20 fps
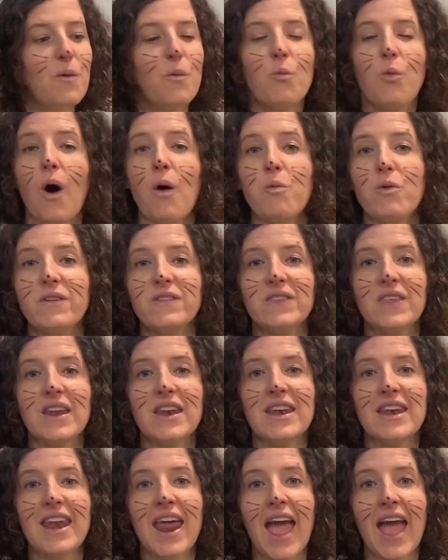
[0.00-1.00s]
What was the
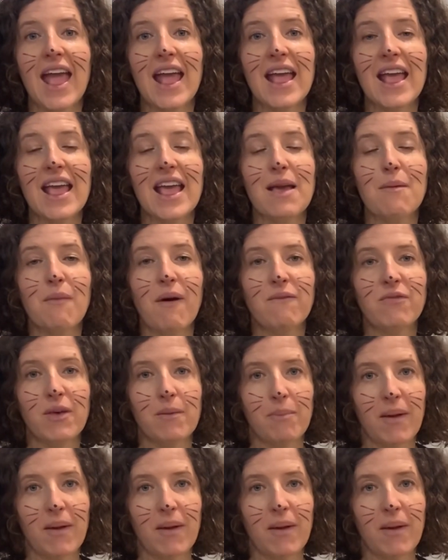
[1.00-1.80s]
name of the